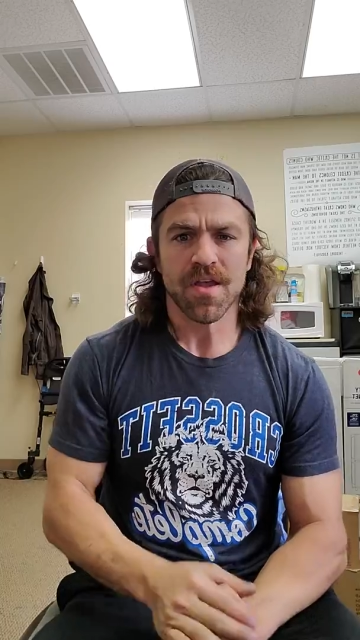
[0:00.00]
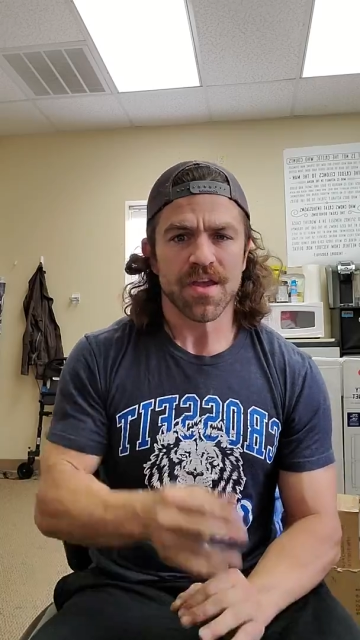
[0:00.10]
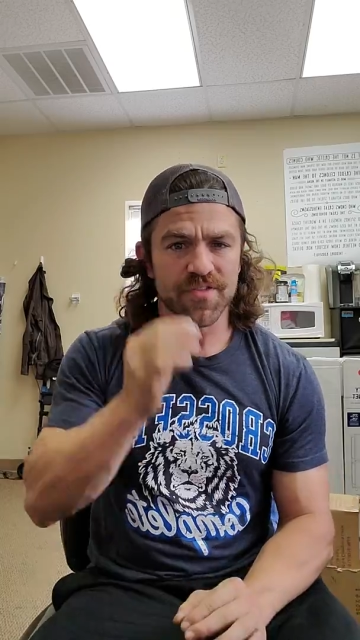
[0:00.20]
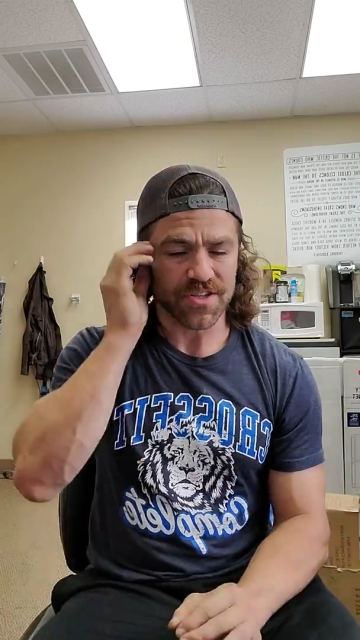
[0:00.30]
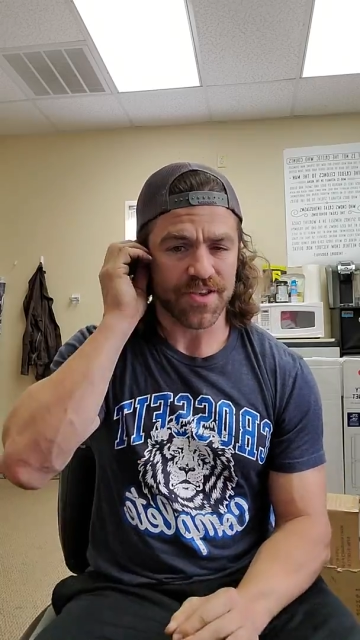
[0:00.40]

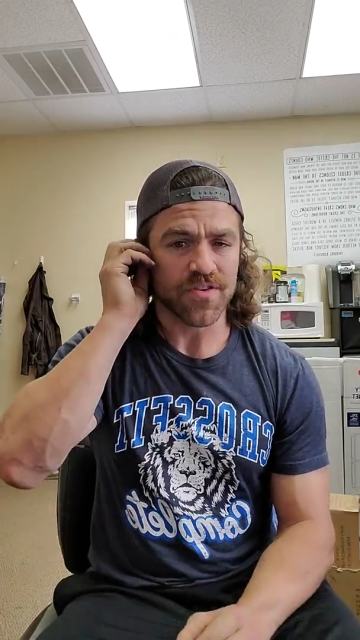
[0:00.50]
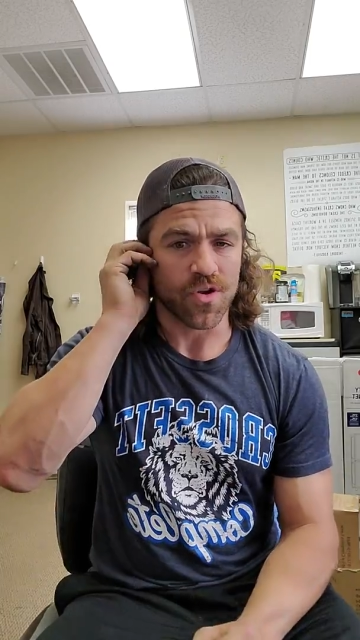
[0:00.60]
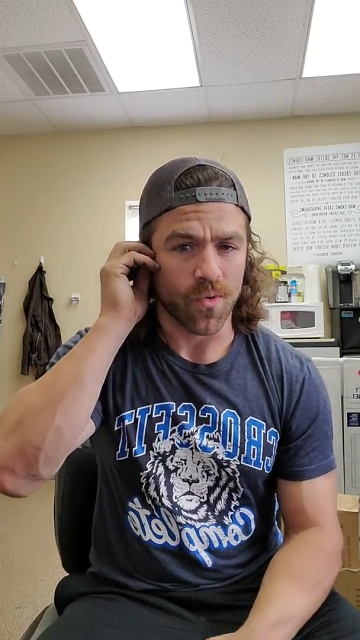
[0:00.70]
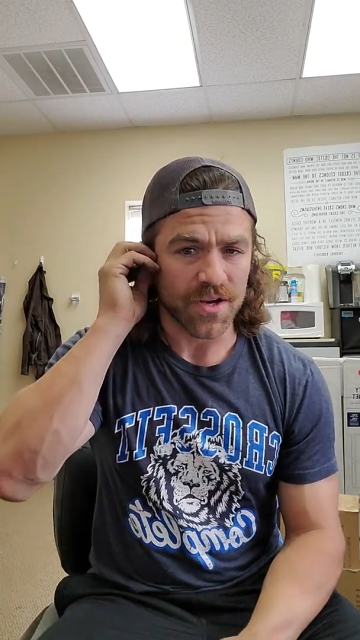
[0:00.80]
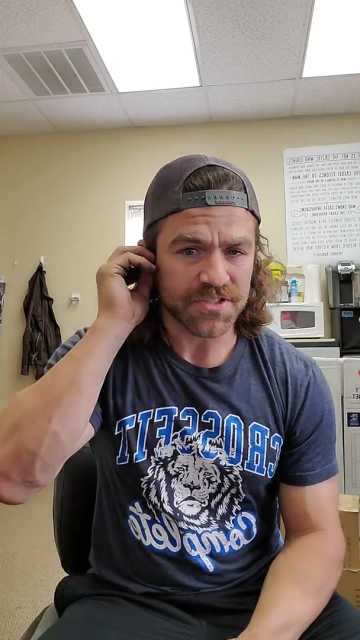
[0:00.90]
If you guys have any
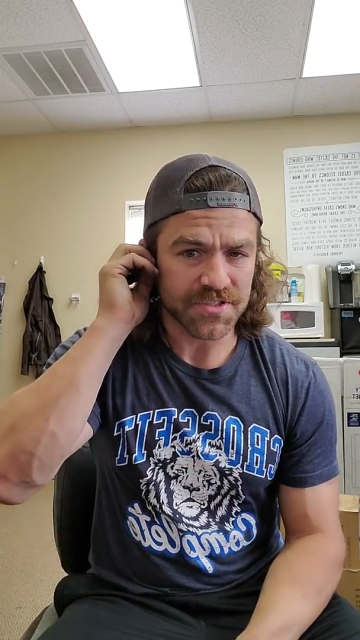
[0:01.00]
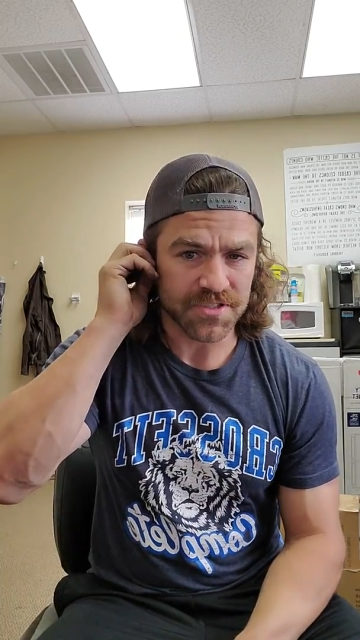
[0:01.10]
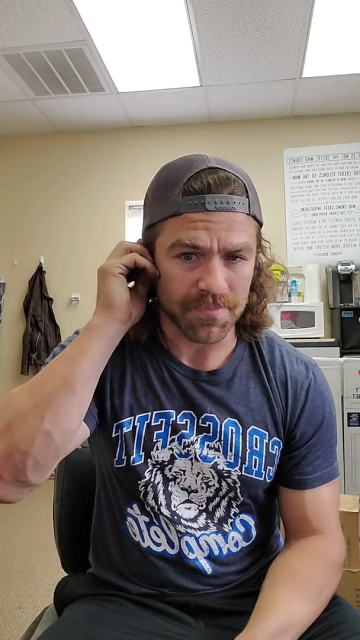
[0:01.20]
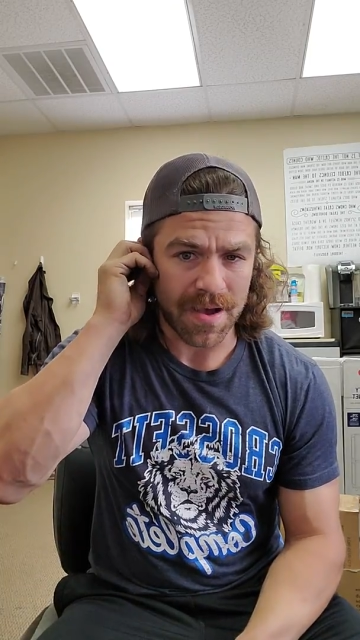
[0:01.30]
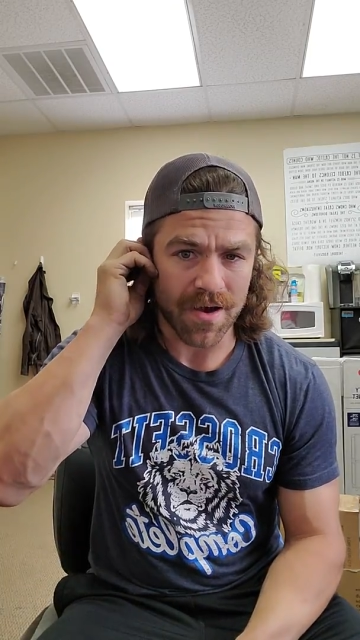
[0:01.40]
questions
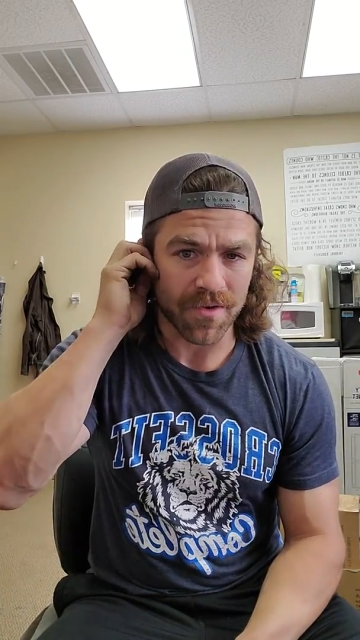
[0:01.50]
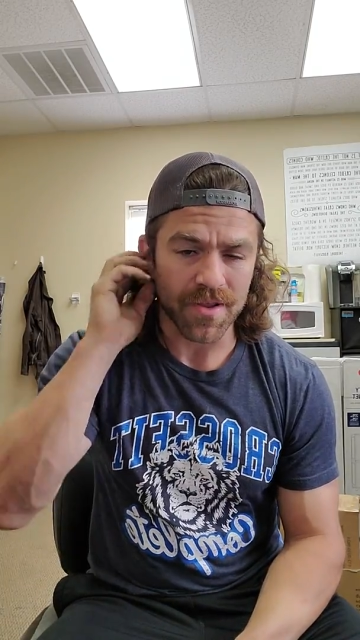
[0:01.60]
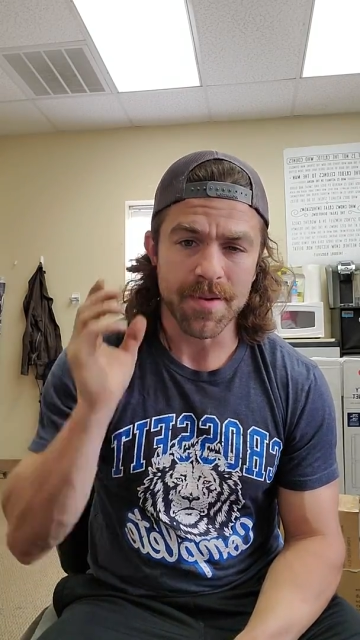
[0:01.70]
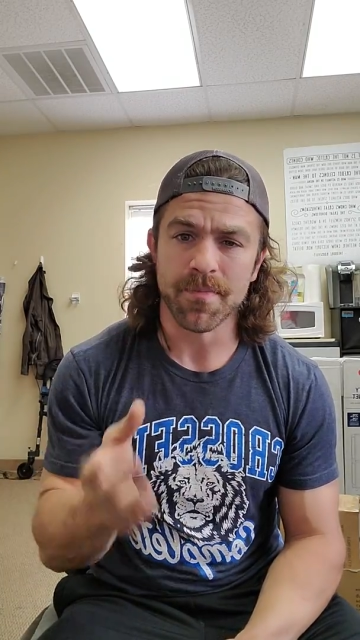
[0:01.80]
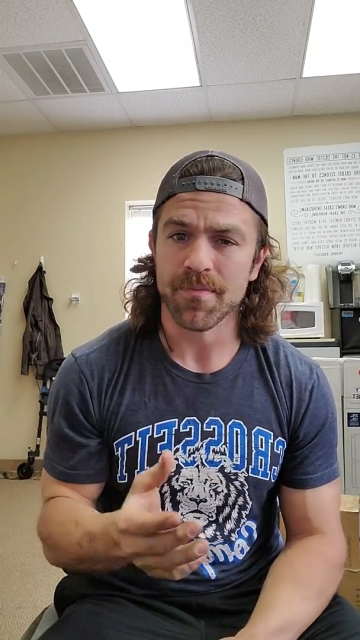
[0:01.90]
about
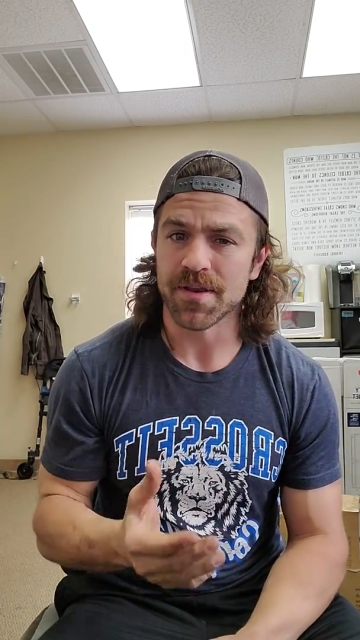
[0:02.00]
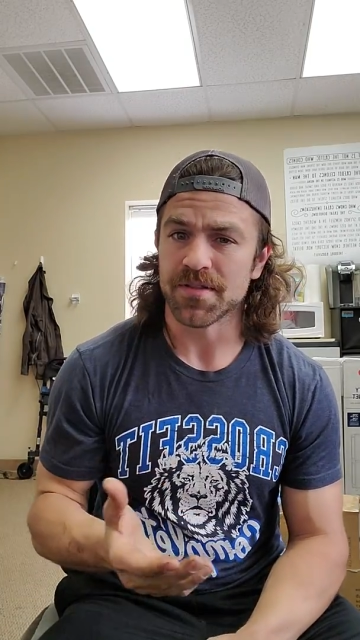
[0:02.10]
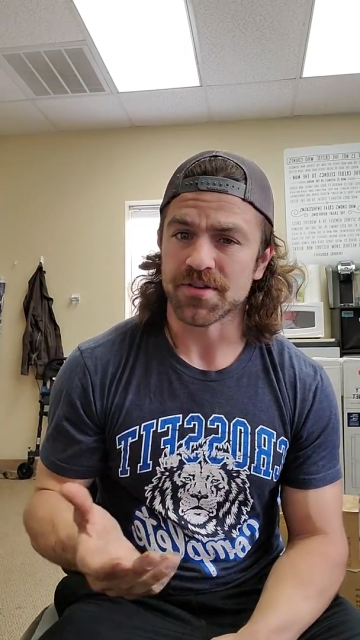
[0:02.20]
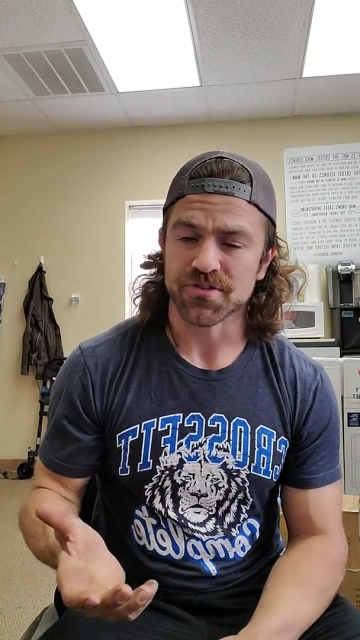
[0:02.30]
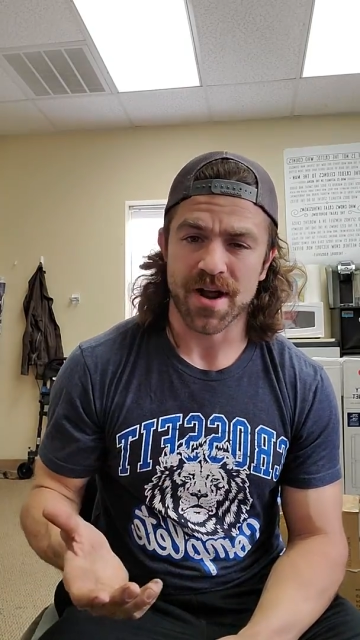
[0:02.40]
implementing
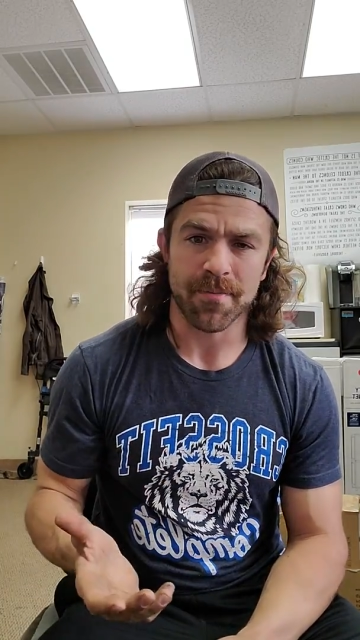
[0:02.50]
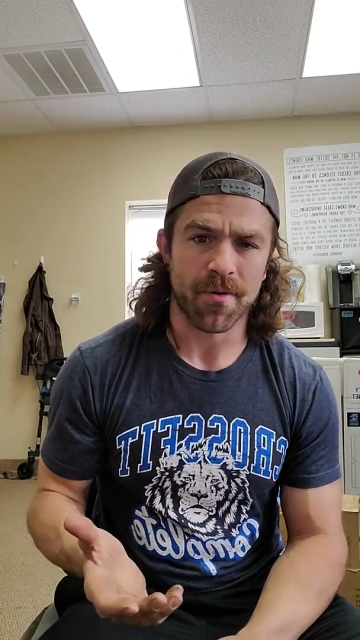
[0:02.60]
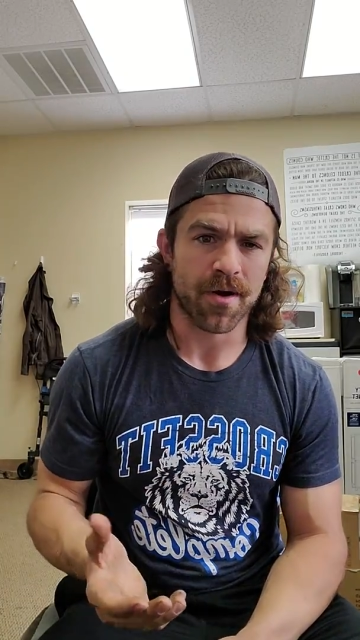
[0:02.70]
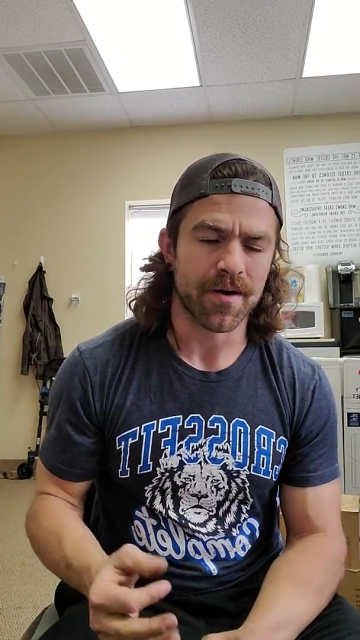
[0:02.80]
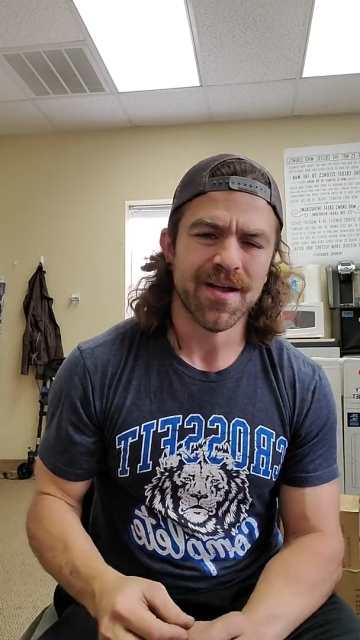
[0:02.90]
the trap
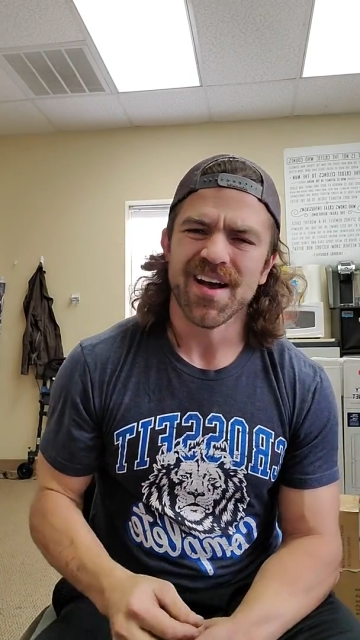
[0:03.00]
bar,